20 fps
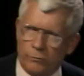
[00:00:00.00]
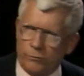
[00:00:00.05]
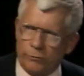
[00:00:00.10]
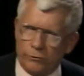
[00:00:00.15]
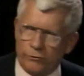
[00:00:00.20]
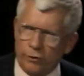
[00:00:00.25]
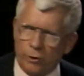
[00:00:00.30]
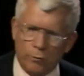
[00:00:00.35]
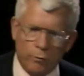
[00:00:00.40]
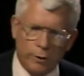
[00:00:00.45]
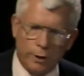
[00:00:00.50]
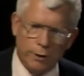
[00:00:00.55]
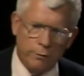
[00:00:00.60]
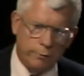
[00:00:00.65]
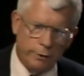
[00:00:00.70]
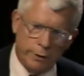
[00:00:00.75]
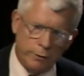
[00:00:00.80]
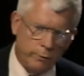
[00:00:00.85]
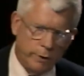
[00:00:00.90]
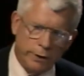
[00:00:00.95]
there's no way
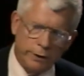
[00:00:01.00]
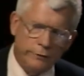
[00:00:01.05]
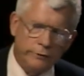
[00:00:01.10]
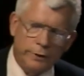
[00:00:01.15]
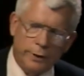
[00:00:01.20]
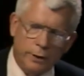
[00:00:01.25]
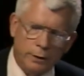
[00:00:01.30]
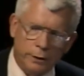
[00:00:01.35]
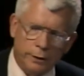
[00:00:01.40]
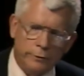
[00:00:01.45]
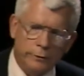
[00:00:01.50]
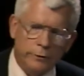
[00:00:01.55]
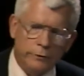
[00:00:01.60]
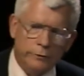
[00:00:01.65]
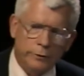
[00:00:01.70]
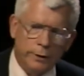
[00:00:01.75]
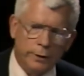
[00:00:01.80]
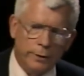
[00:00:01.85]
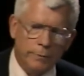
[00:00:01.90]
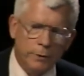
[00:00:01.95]
to tell at
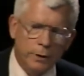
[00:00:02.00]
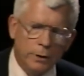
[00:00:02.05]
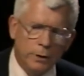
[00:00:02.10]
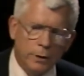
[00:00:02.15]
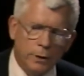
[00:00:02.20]
this time.